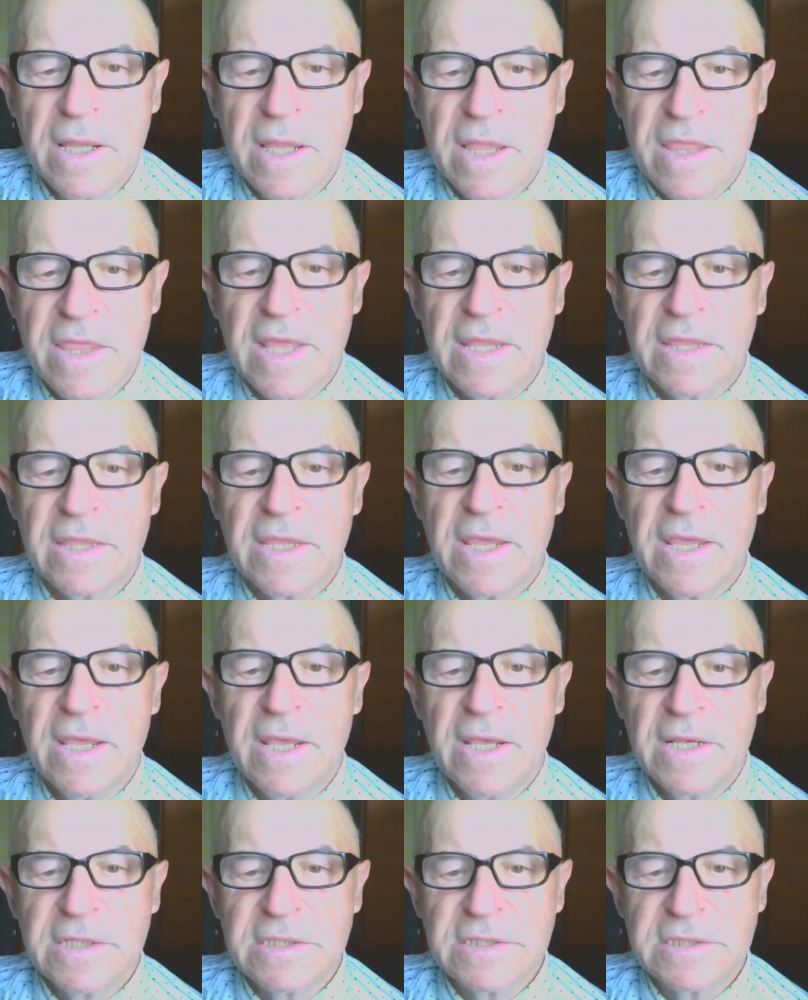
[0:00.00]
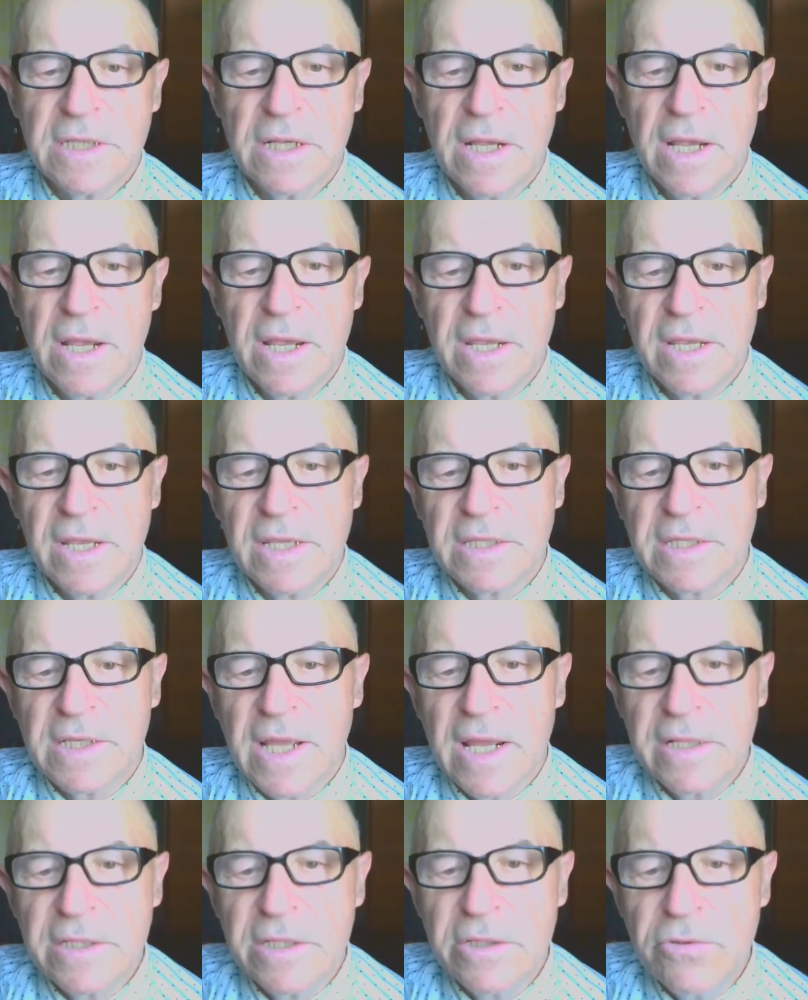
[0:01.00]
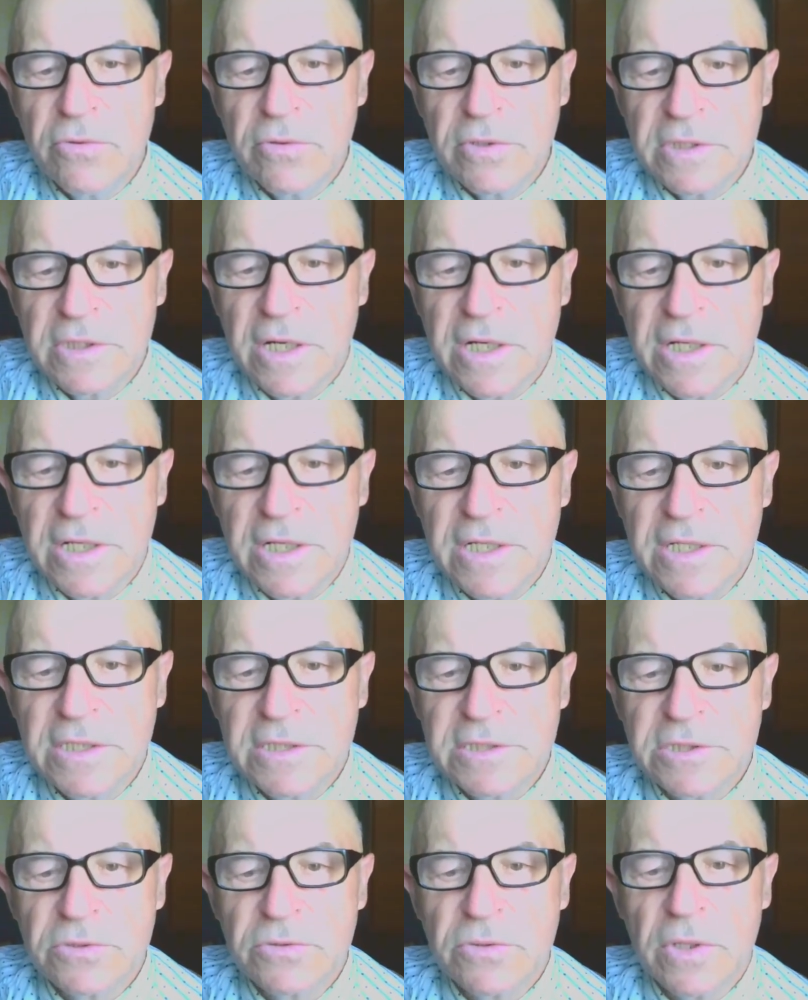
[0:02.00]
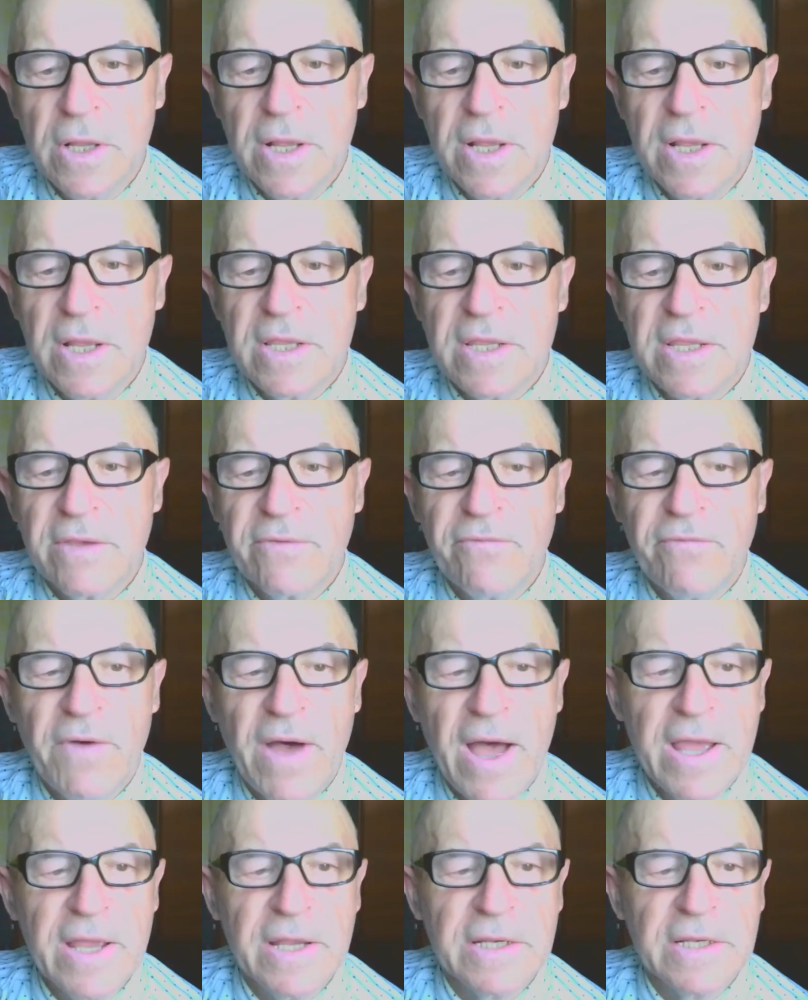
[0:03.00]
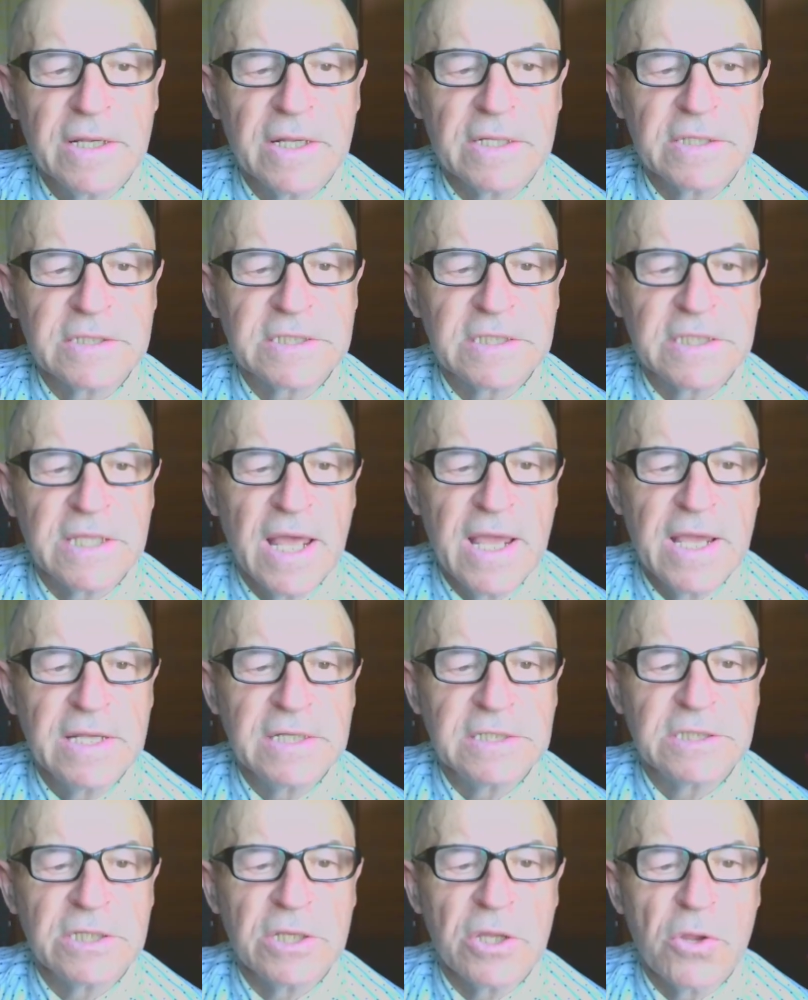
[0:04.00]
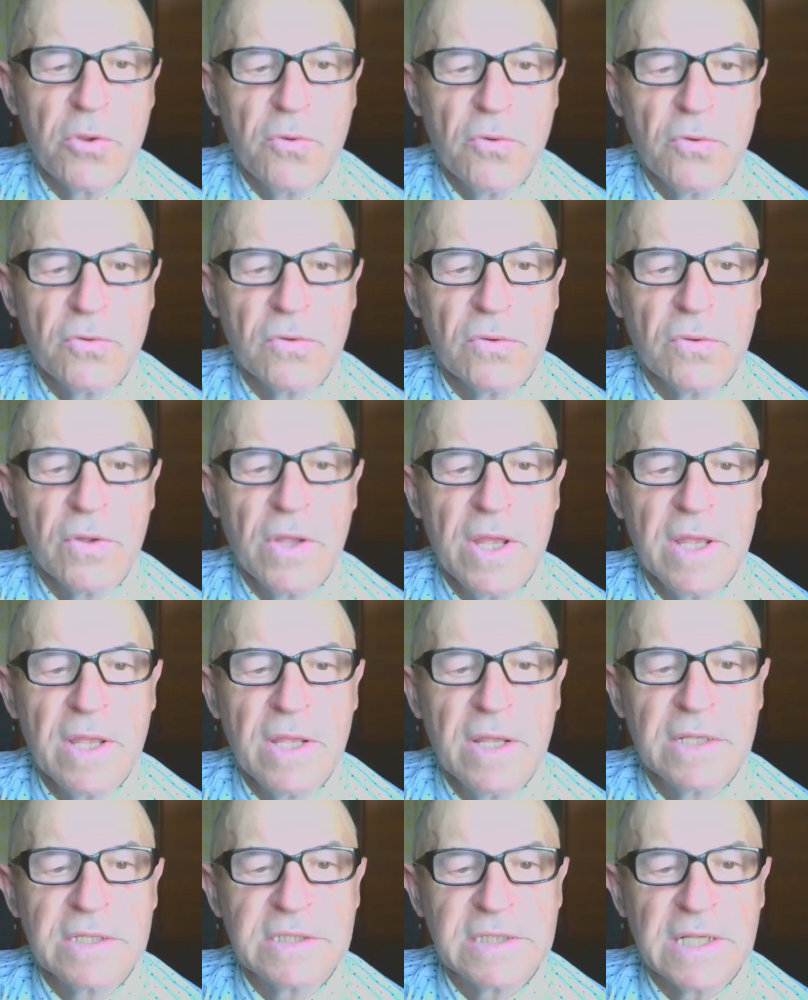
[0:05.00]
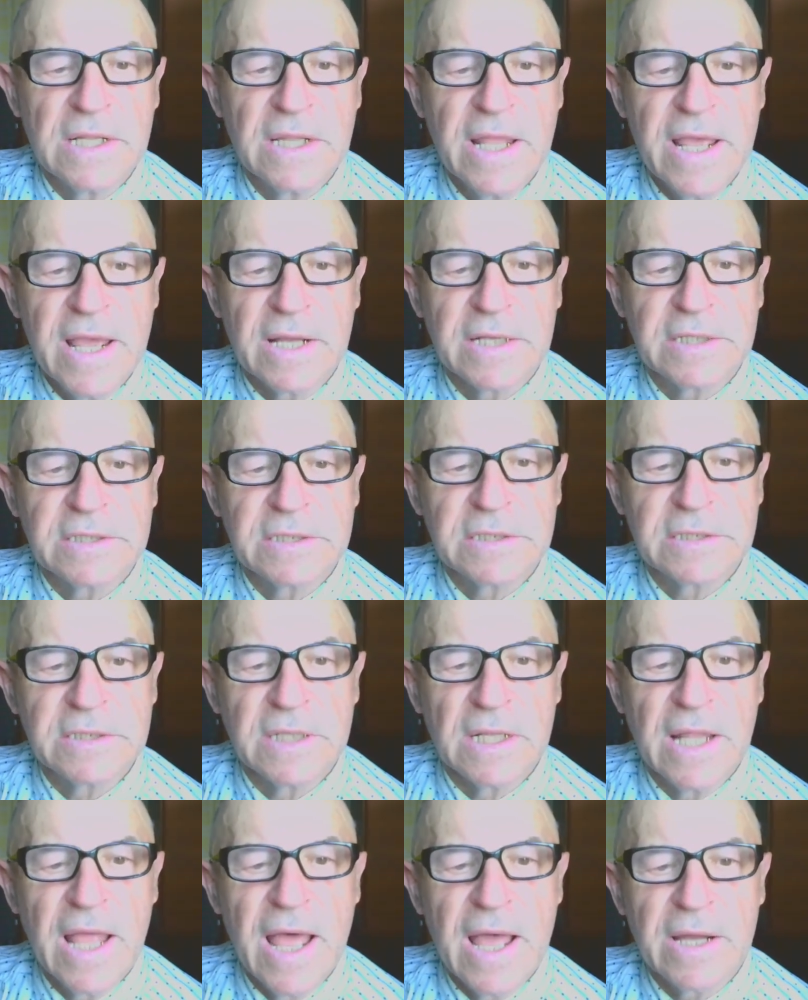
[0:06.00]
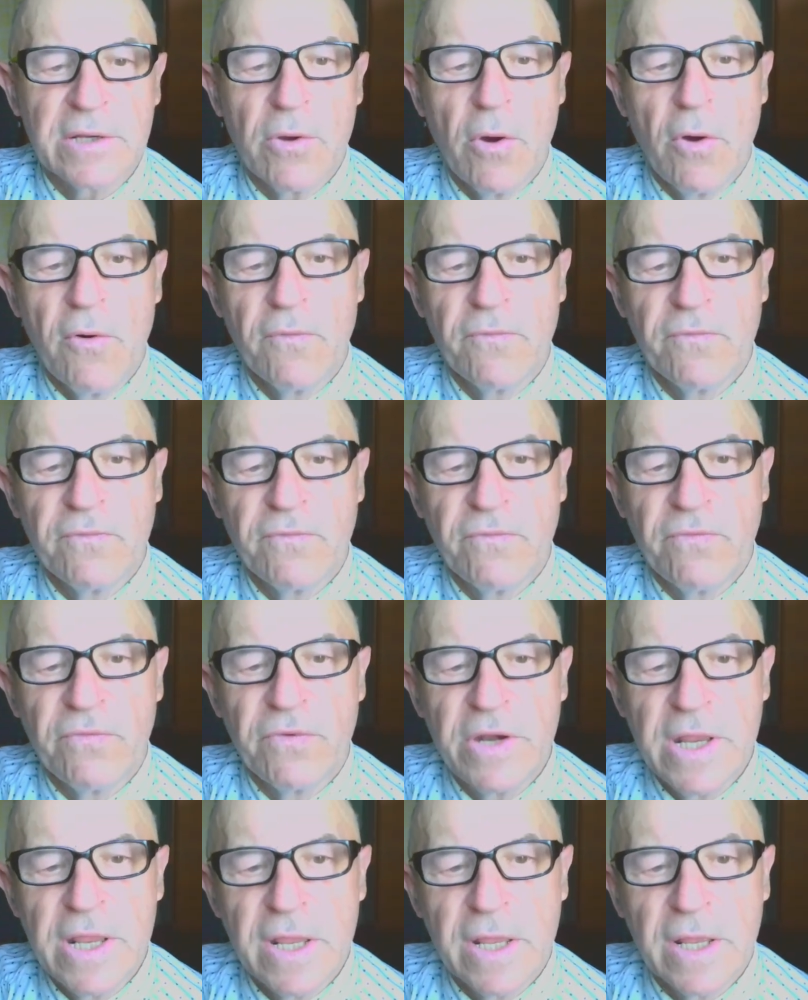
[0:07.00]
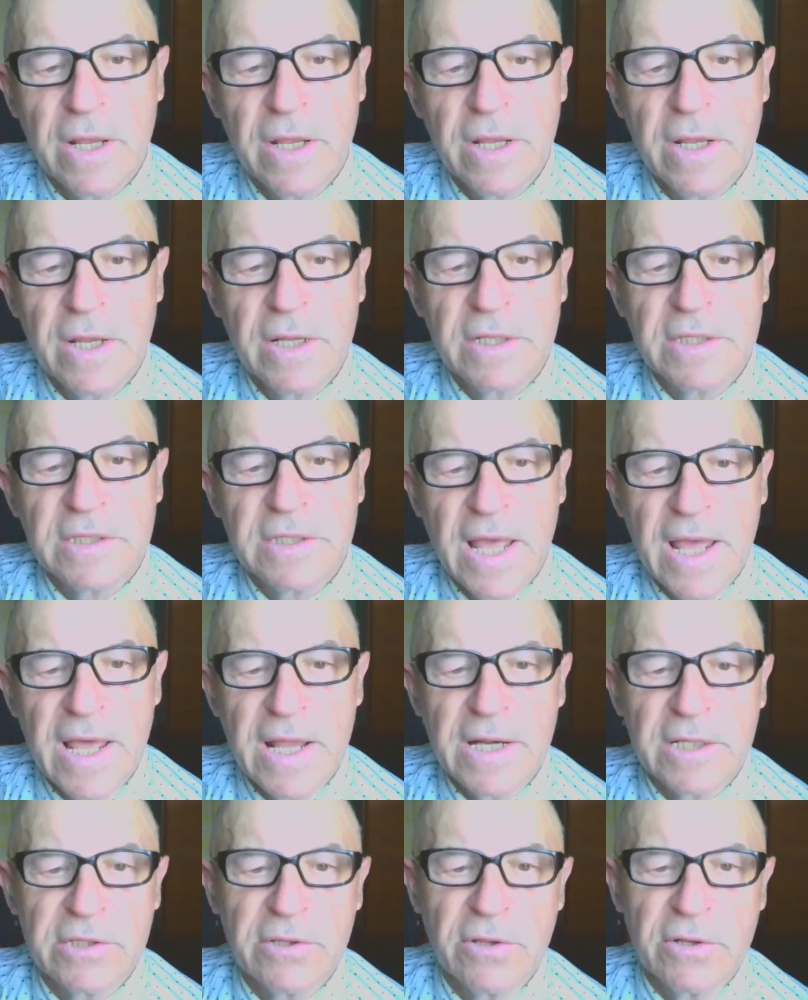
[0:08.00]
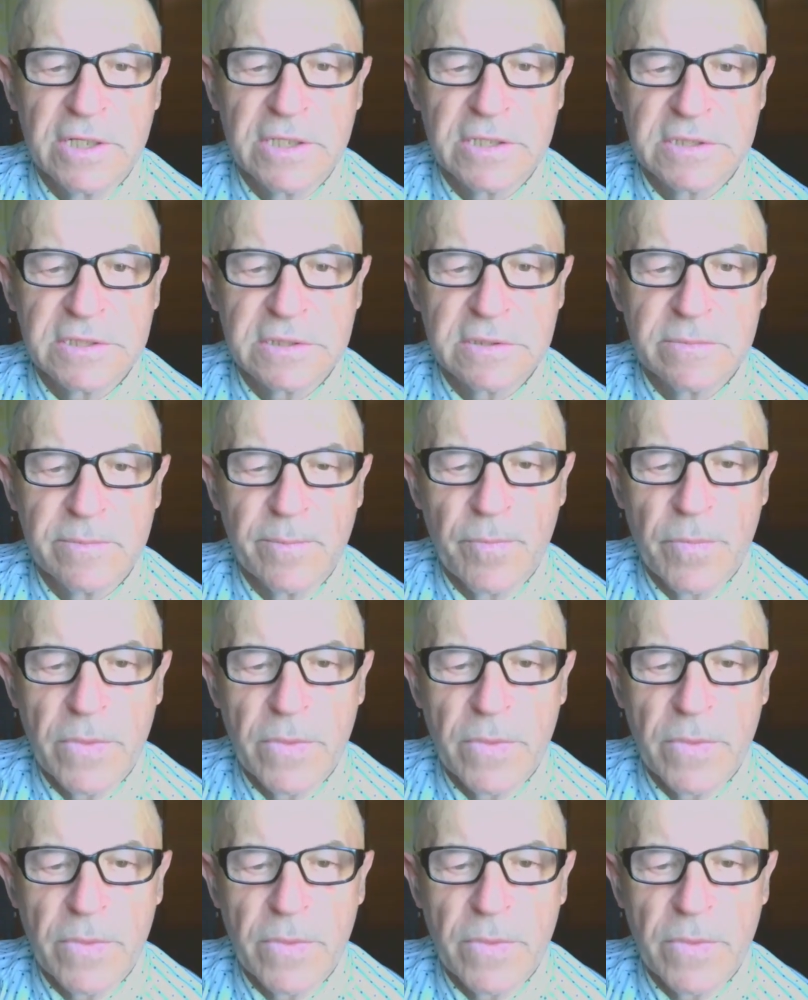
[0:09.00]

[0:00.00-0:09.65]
That is, it cannot reach the final stage due to the lack of free territories.